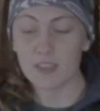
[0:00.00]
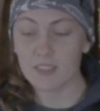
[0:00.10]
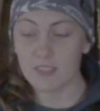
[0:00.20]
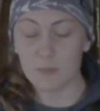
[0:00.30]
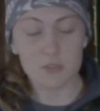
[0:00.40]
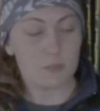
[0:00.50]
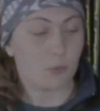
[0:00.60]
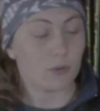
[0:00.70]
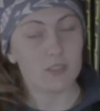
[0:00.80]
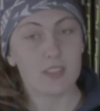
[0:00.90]
the most
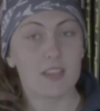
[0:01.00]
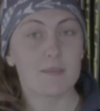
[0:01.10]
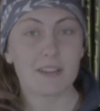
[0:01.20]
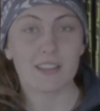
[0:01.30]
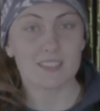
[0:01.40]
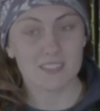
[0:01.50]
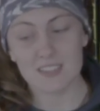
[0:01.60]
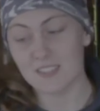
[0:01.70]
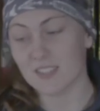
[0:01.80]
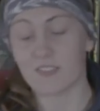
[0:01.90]
important thing about classic
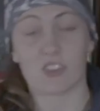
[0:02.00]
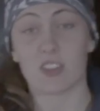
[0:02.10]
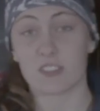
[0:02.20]
skis is having your kick